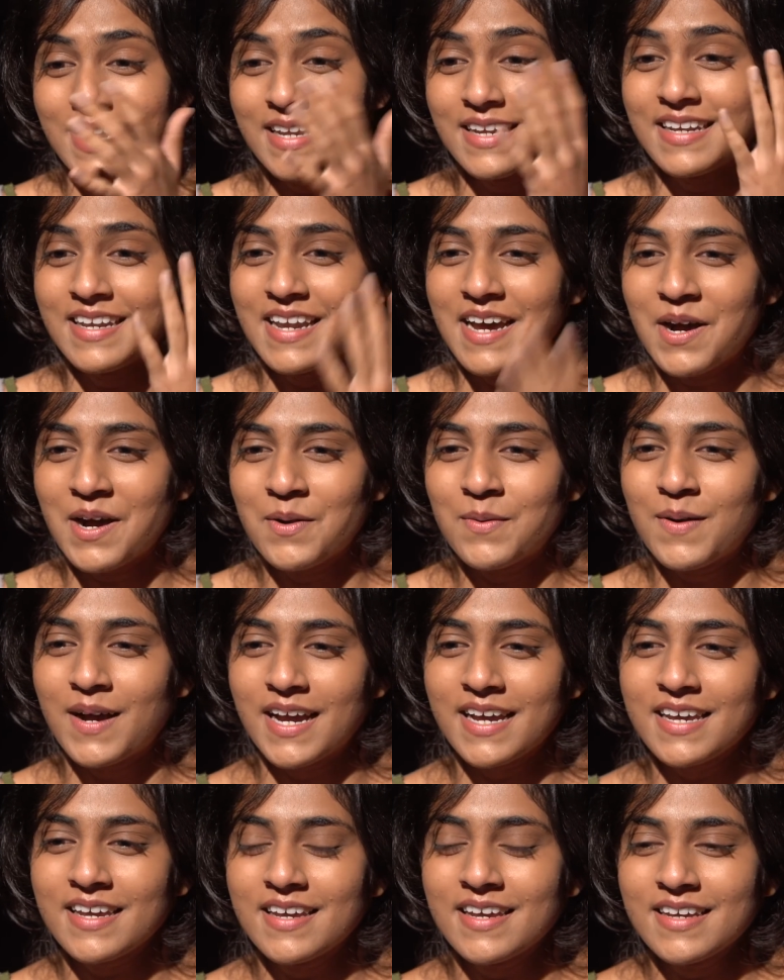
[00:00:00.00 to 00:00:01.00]
And now
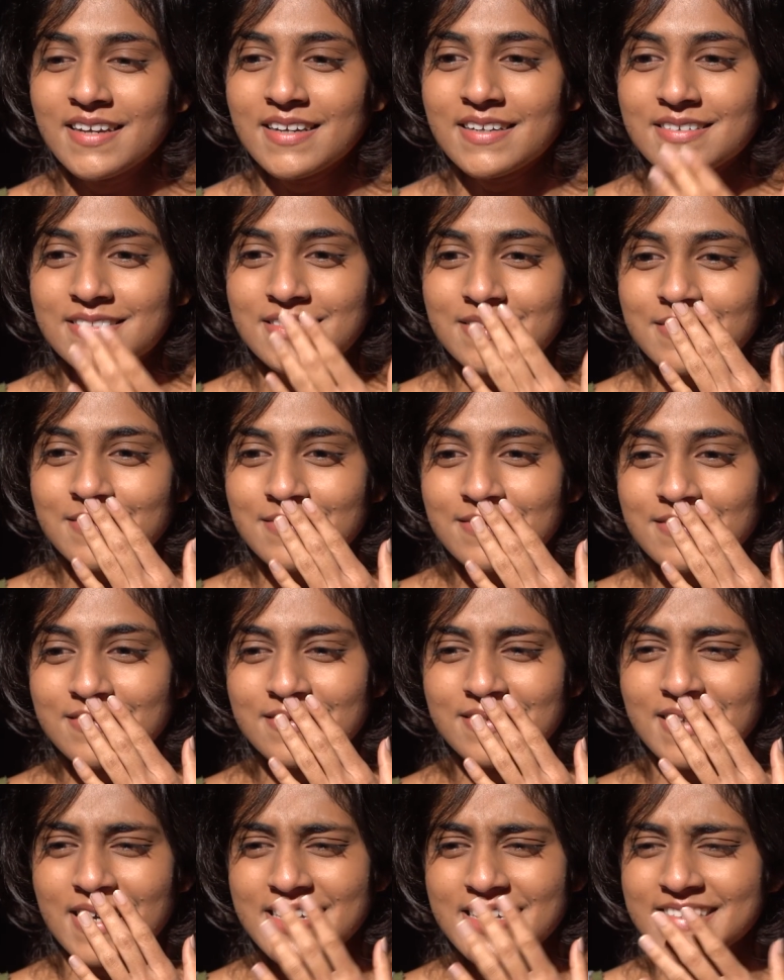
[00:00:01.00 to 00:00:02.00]

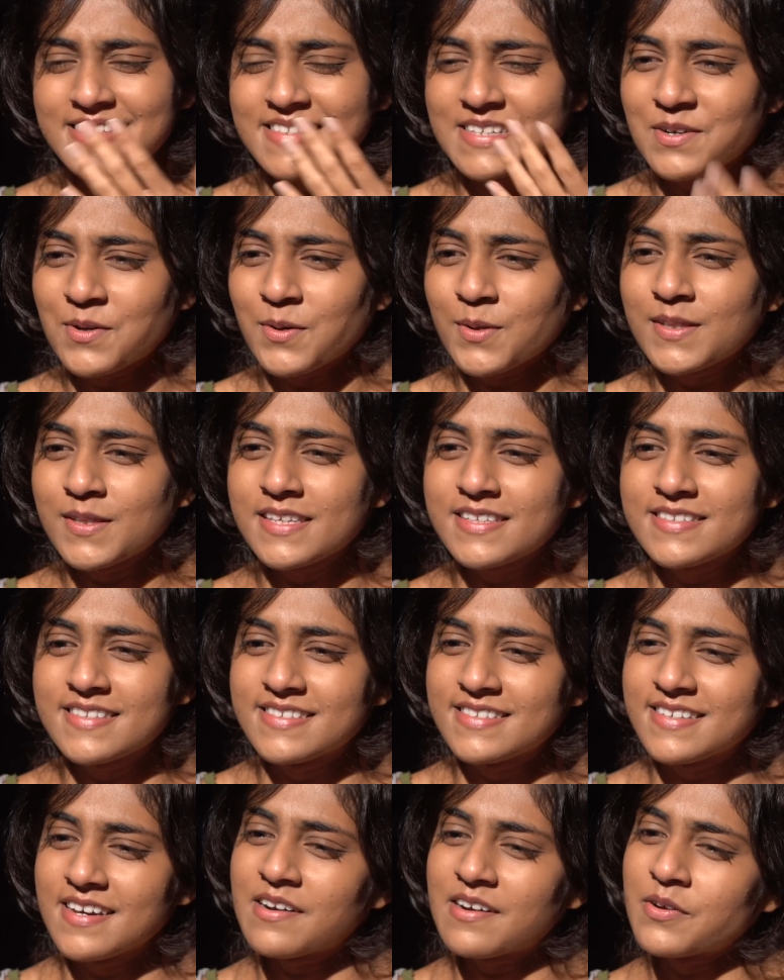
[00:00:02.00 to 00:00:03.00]
I see all
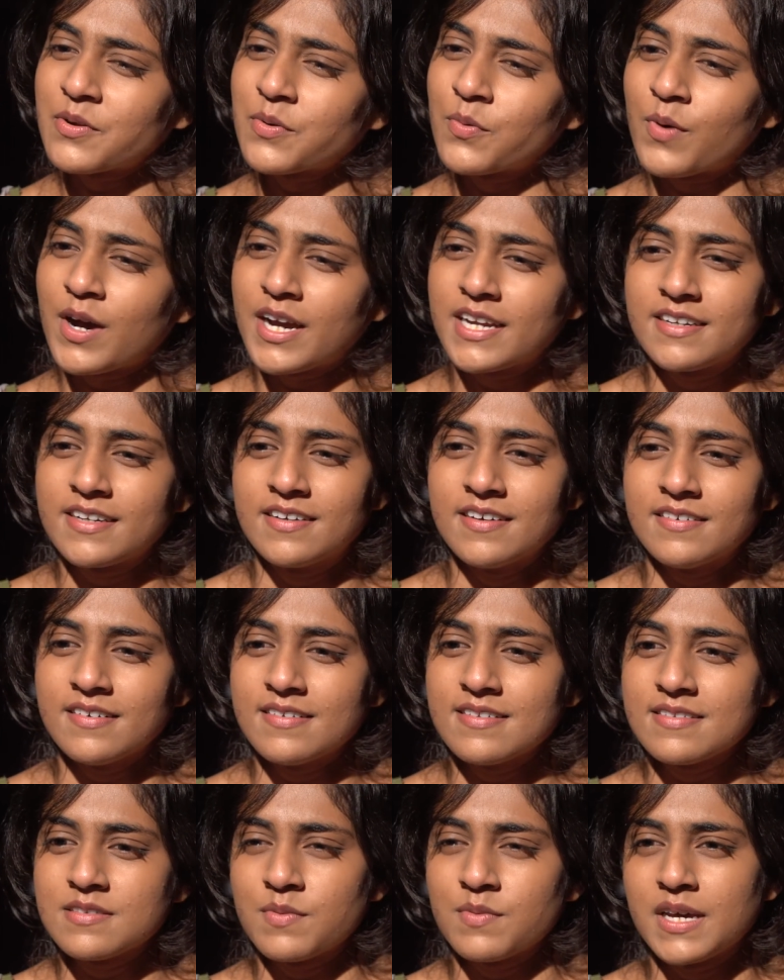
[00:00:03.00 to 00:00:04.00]
these young white
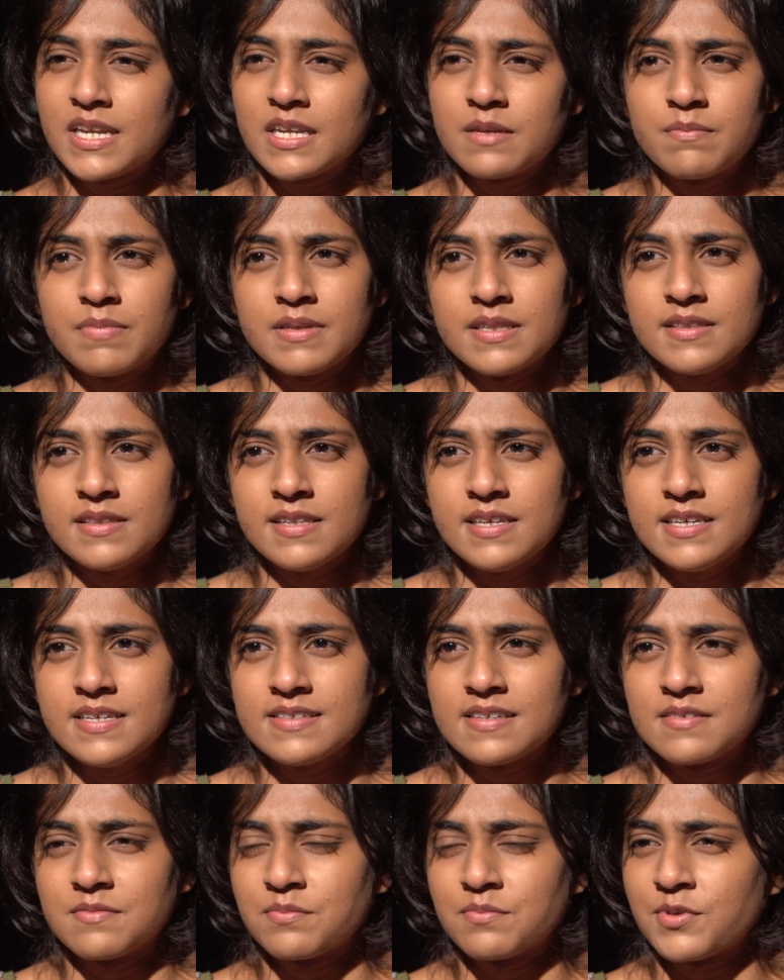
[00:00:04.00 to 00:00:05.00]
girls wearing
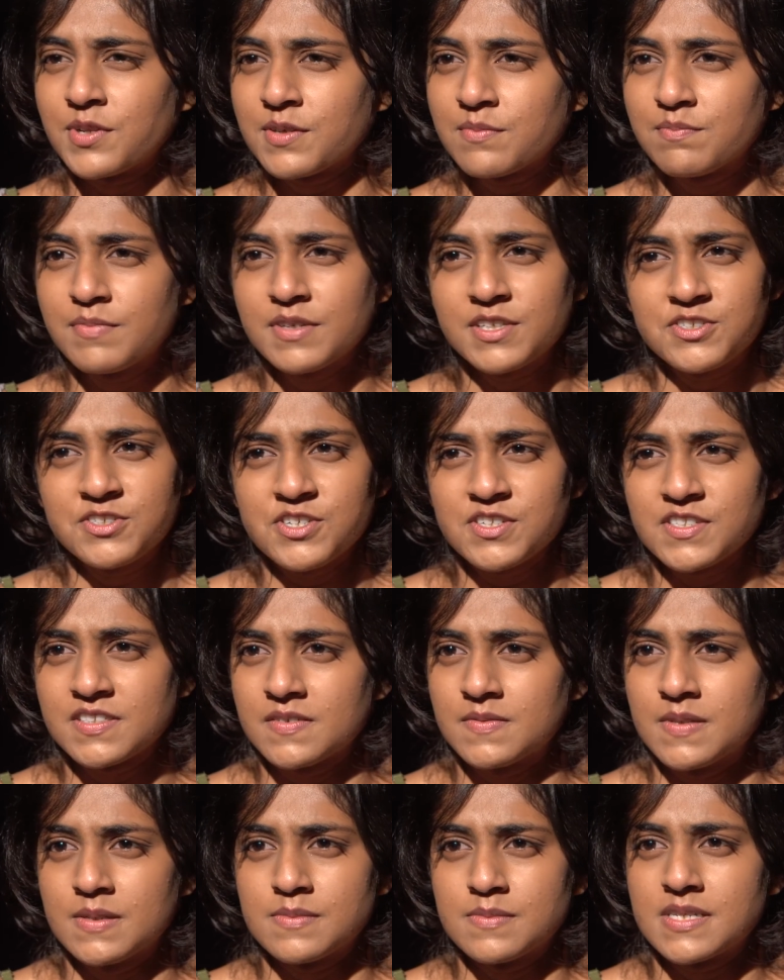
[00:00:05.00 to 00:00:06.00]
bindis and putting pictures
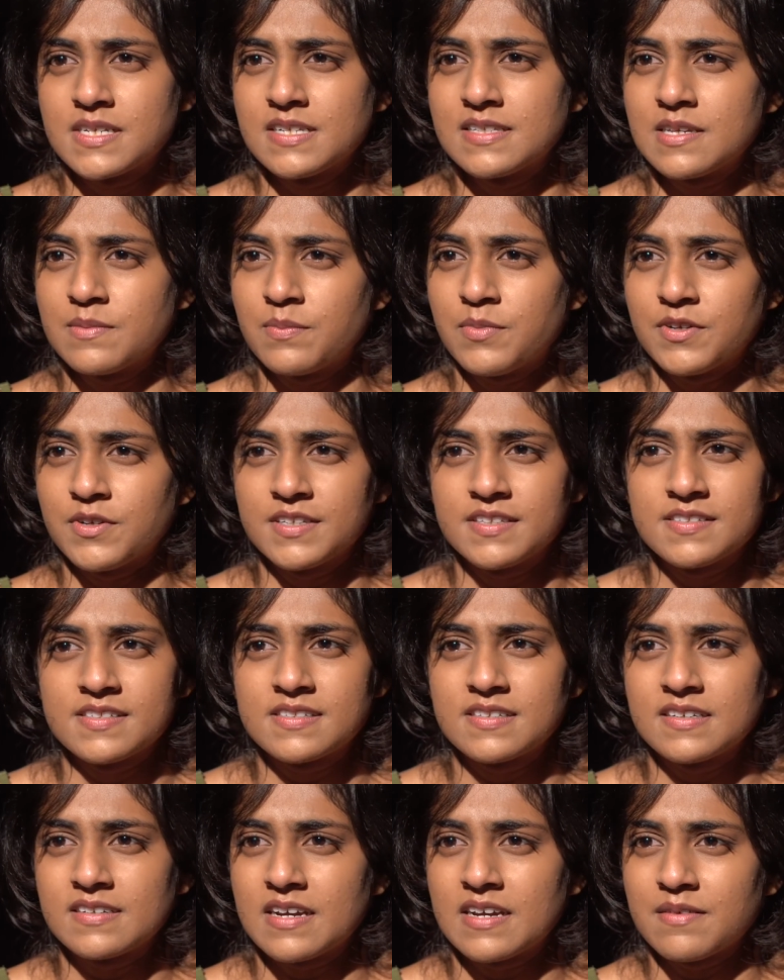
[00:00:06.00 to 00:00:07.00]
of themselves up on
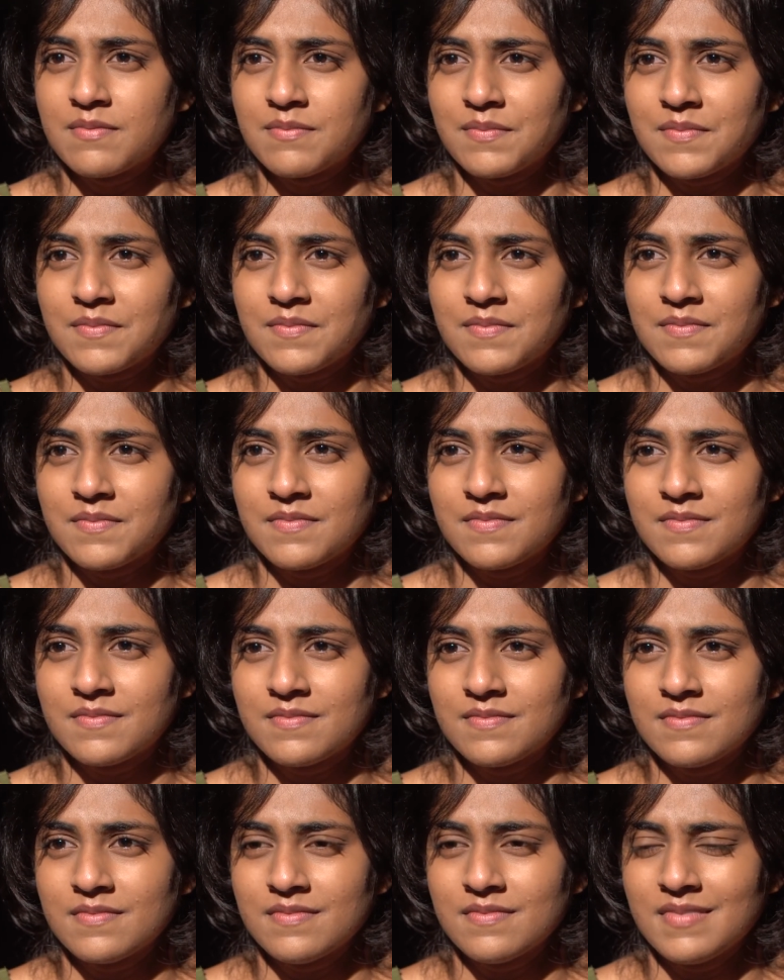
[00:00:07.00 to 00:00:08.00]
Instagram,
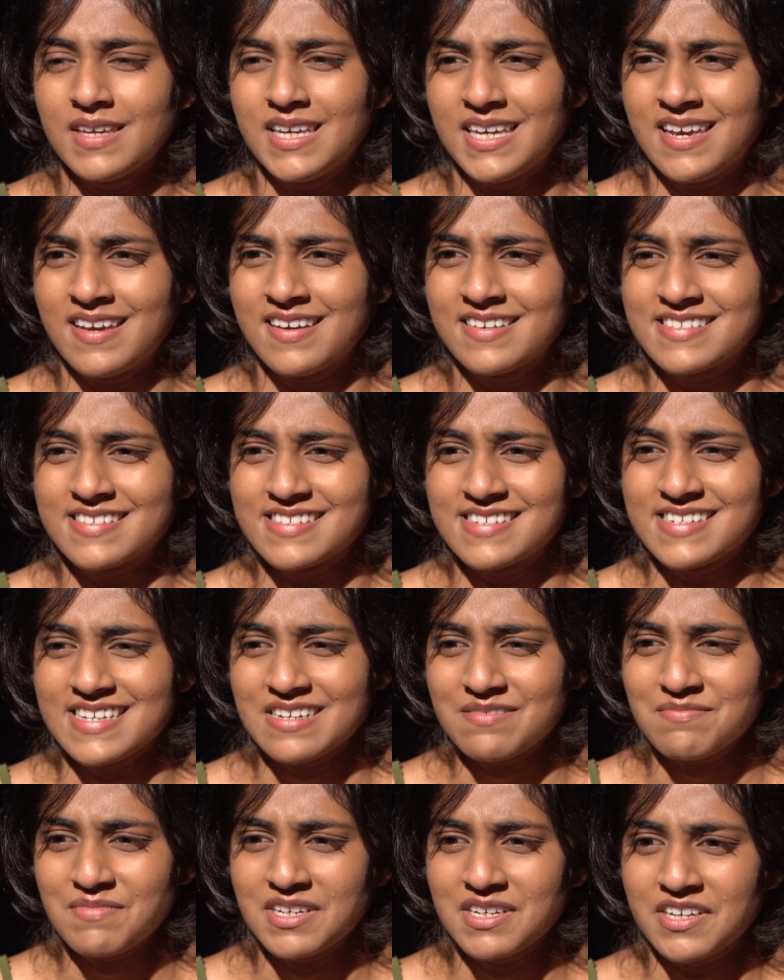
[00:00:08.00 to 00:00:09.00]
making a
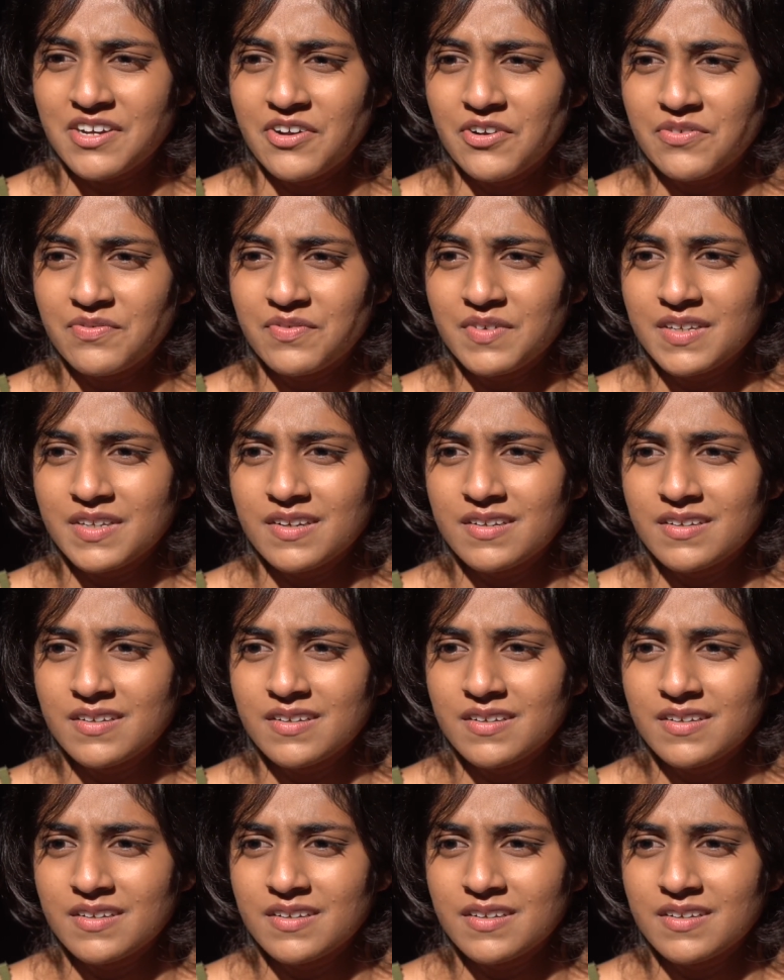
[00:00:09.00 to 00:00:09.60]
statement out of it.